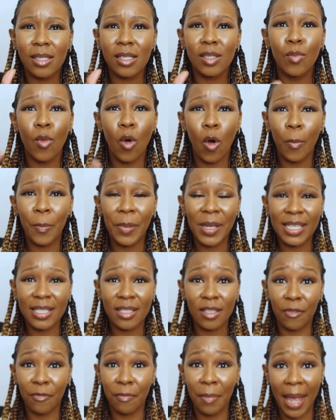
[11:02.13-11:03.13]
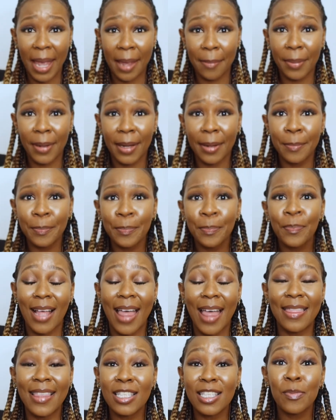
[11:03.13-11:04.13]
small piece of paper.
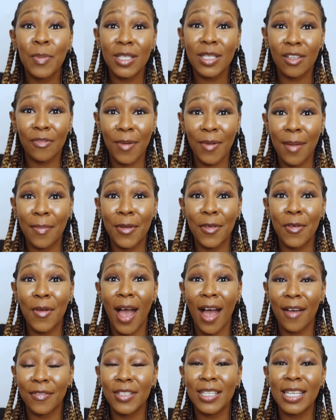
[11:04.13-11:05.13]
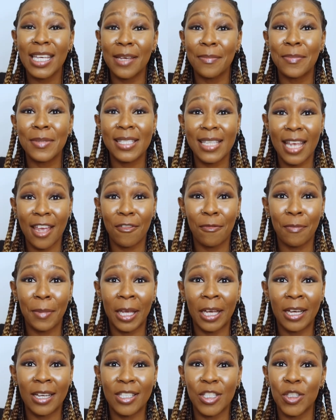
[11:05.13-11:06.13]
And this piece of paper you have to keep safe
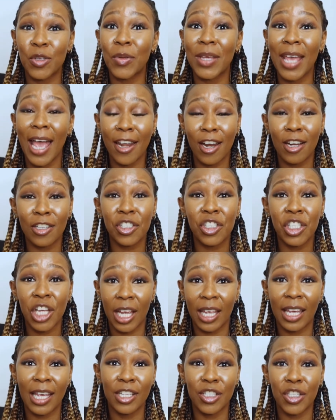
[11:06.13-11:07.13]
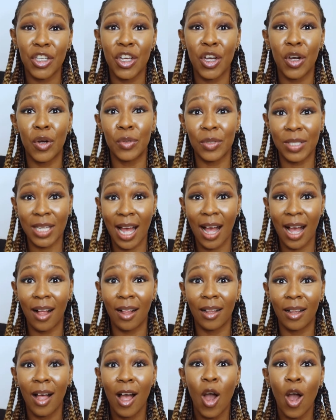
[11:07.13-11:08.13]
because you cannot check into your
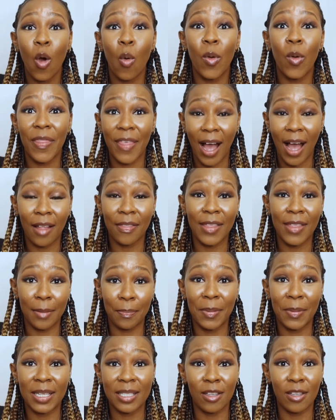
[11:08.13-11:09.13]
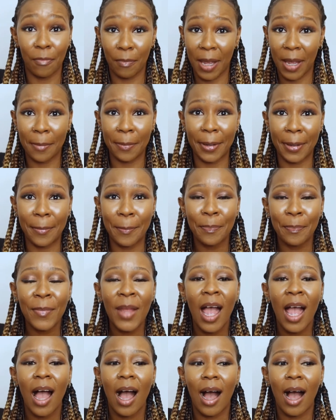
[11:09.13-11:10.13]
hotel without that piece of paper.
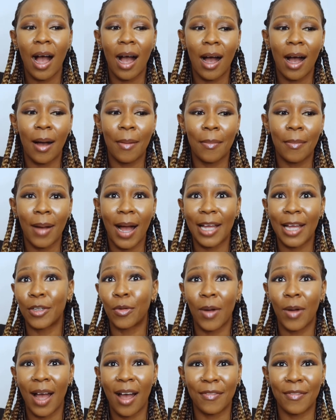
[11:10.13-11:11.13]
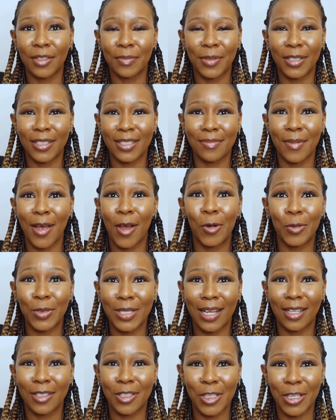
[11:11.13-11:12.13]
I don't have it because my
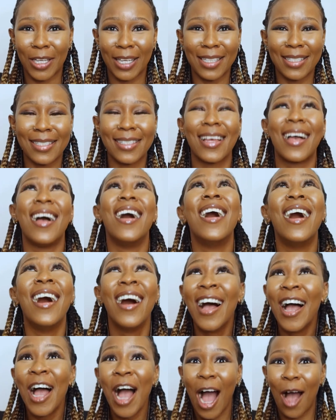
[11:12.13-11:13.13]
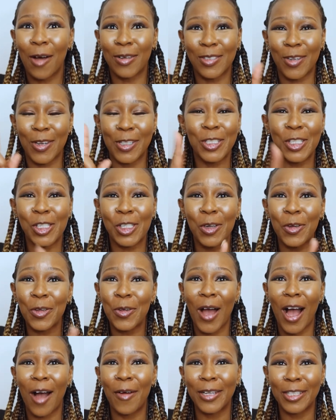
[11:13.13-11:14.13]
hotel took it. I was going to show
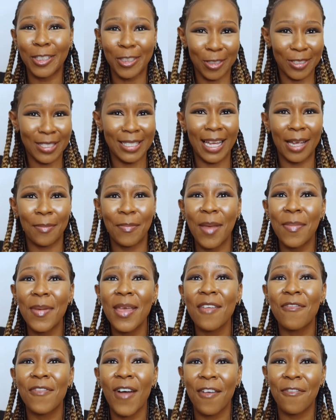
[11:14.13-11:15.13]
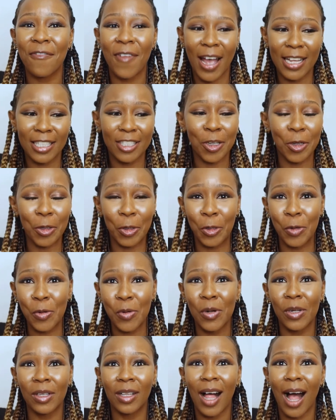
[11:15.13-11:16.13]
you how it looks like. Maybe if I find it on
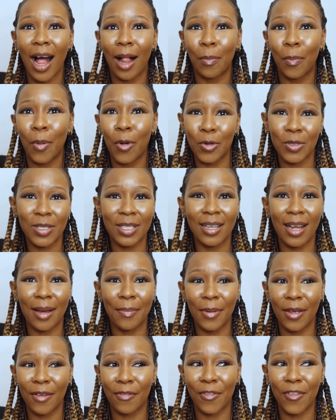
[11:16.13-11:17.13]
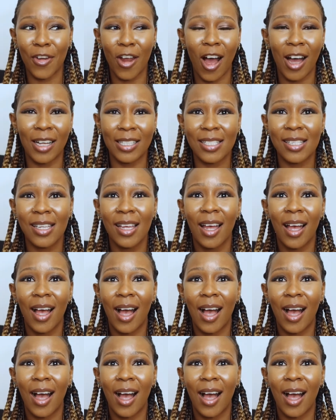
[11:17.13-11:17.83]
Google, I'll post it up. If not,